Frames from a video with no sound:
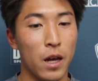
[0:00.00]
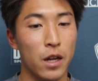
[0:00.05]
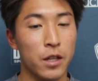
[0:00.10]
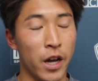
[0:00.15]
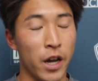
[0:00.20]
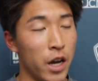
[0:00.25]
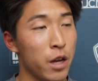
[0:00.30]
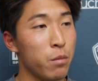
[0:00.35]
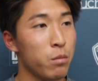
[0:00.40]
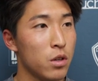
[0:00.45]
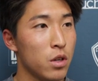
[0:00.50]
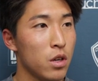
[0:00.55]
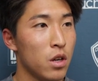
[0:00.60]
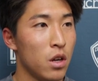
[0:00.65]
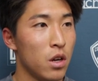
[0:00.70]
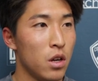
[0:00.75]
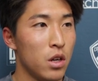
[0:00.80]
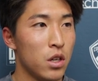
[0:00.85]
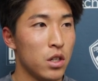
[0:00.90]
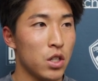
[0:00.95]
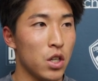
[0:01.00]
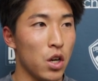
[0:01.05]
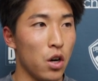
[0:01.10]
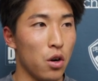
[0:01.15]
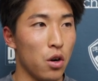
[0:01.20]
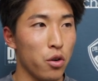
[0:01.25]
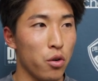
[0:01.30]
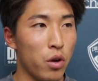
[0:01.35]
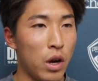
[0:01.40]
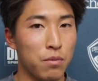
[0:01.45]
time.
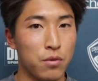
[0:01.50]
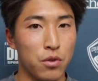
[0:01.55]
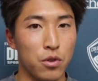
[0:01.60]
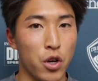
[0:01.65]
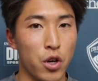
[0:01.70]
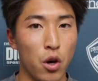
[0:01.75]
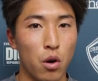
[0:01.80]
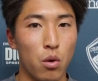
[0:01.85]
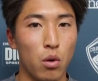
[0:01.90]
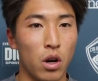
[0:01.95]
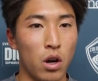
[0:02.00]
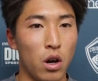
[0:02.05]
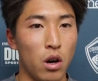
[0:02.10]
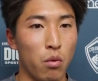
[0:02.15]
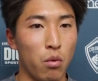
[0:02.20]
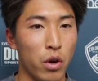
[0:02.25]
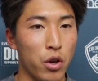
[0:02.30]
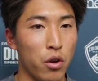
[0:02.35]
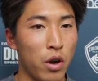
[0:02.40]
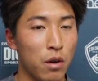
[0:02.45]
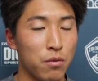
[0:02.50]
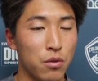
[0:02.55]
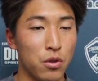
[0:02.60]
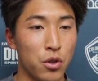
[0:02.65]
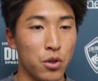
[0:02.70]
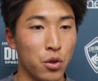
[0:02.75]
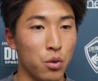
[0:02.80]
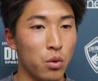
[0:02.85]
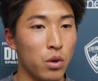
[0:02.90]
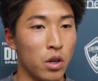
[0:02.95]
So you have to know what you have to
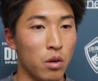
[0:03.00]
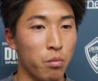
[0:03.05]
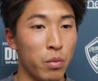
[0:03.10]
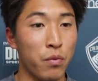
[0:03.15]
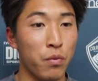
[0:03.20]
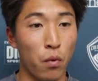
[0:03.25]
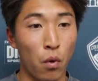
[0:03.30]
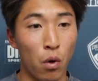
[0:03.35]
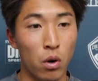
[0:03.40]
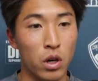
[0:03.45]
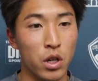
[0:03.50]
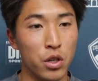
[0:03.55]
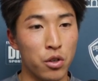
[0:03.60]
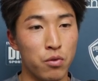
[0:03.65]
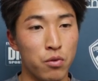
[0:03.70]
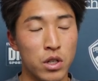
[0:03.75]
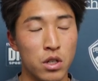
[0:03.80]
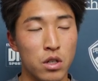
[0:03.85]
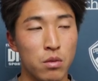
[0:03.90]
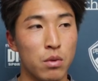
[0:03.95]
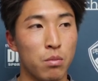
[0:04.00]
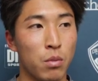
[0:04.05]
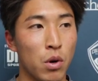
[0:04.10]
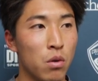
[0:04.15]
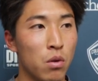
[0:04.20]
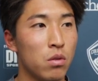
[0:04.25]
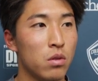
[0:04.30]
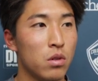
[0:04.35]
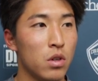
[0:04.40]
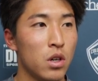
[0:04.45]
do before you receive the
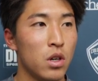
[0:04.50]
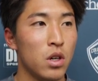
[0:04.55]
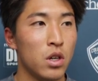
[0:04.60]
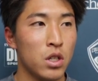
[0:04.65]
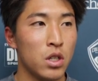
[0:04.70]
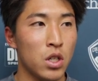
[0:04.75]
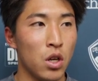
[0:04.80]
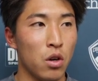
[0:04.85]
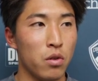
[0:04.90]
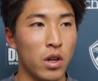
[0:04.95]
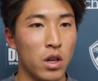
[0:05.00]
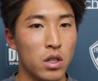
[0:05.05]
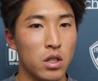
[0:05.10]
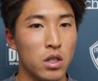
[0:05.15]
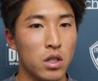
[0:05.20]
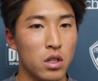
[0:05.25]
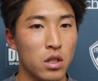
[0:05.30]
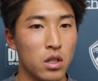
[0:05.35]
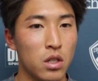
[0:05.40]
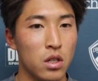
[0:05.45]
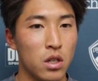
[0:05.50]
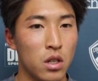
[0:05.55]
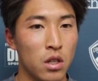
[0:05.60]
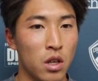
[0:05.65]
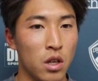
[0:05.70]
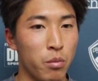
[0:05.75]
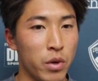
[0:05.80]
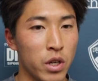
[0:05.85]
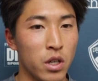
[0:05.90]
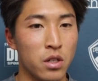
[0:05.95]
ball. So that's
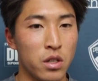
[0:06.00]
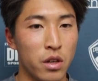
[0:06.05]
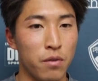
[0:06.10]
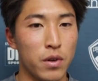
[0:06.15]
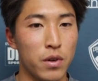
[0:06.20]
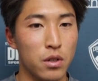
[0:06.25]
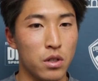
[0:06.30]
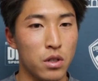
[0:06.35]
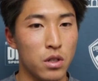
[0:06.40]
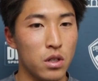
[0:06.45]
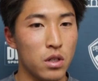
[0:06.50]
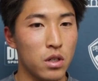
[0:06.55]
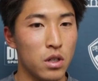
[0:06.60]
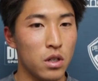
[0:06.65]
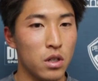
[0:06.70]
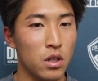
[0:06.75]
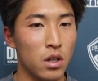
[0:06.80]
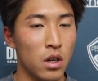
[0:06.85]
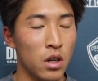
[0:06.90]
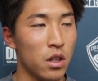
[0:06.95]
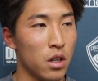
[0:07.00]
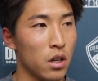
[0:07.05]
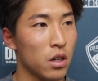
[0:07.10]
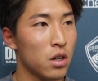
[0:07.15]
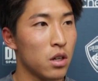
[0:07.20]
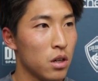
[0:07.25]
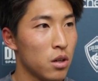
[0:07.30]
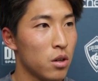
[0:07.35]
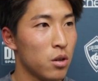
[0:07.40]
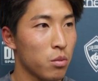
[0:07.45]
the biggest difference, I
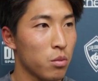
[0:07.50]
think.